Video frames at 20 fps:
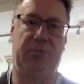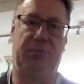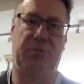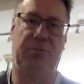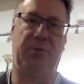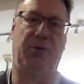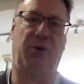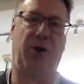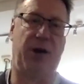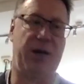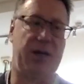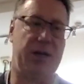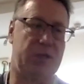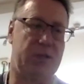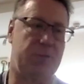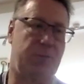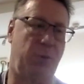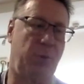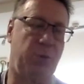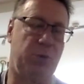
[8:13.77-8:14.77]
providing a
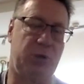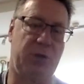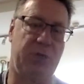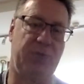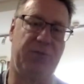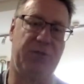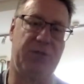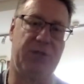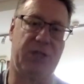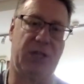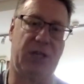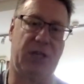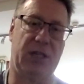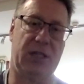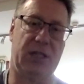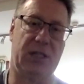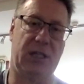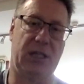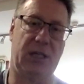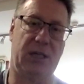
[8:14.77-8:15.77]
sporting
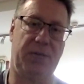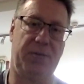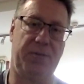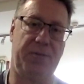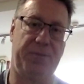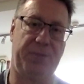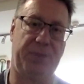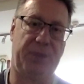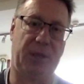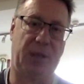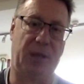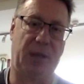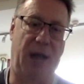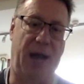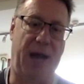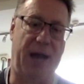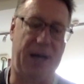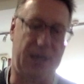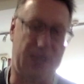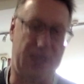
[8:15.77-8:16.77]
facility
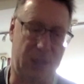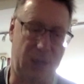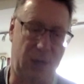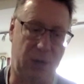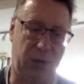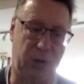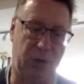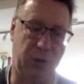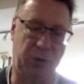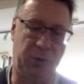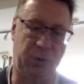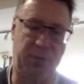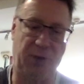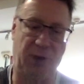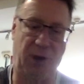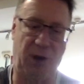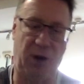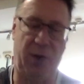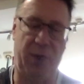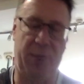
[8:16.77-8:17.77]
and a social
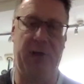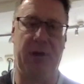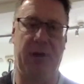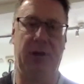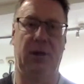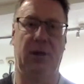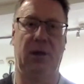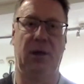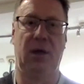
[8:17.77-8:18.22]
environment